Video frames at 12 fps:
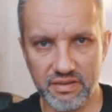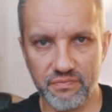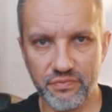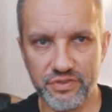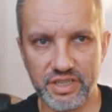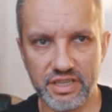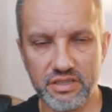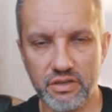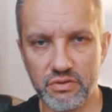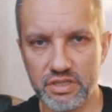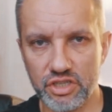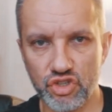There is
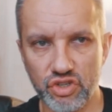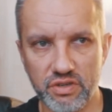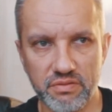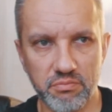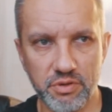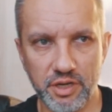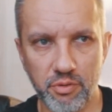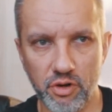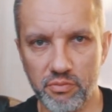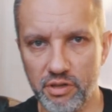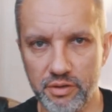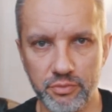no such big
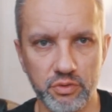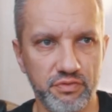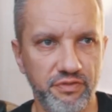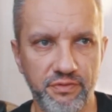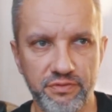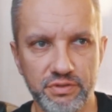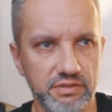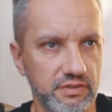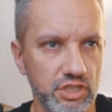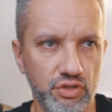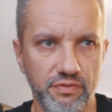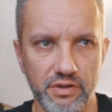problem to
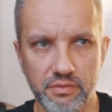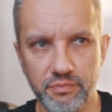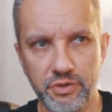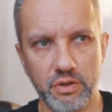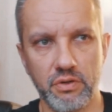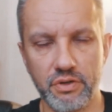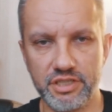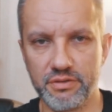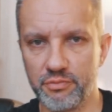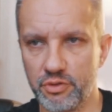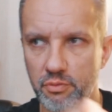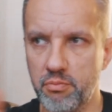switch from
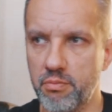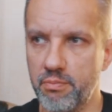tourism to